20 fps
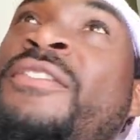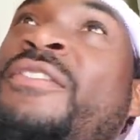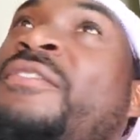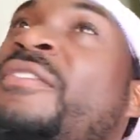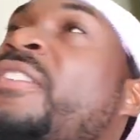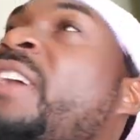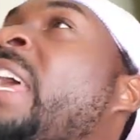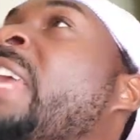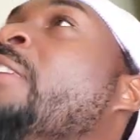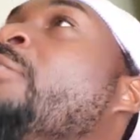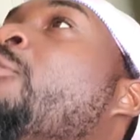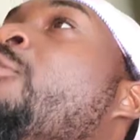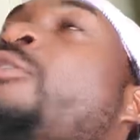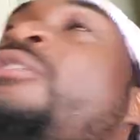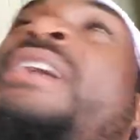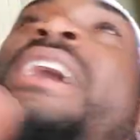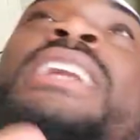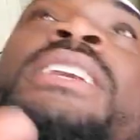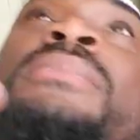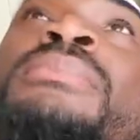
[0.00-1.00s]
of
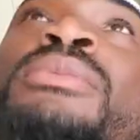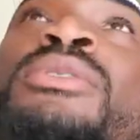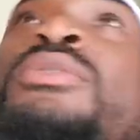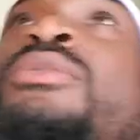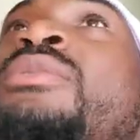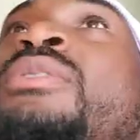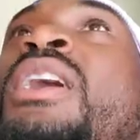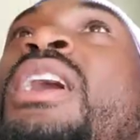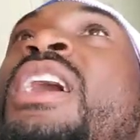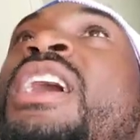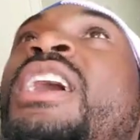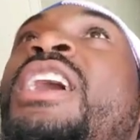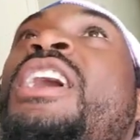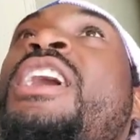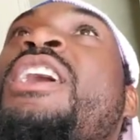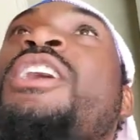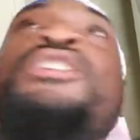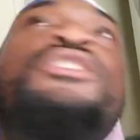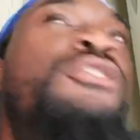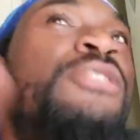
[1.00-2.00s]
incredible
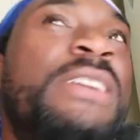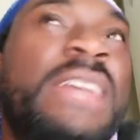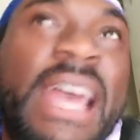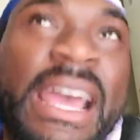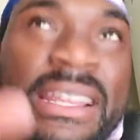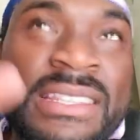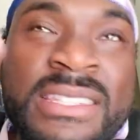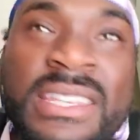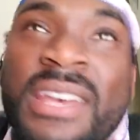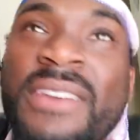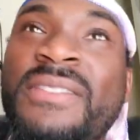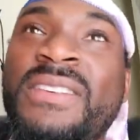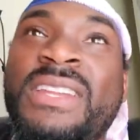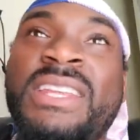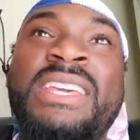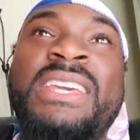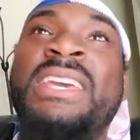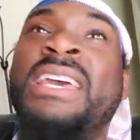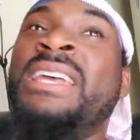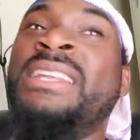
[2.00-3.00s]

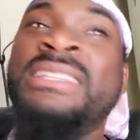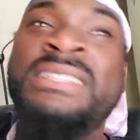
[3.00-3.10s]
creativity